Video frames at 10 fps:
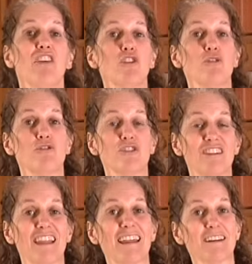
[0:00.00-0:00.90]
that you
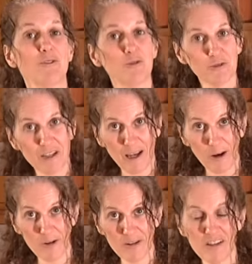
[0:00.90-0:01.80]
just let it cool
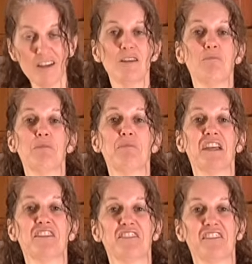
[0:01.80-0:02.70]
down, be
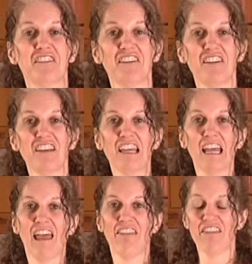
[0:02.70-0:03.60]
patient,
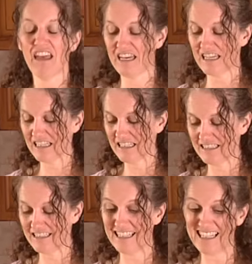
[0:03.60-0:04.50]
and then
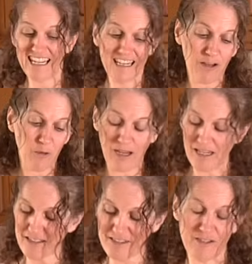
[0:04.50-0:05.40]
see. Now I
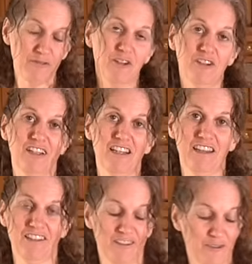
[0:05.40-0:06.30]
actually only let this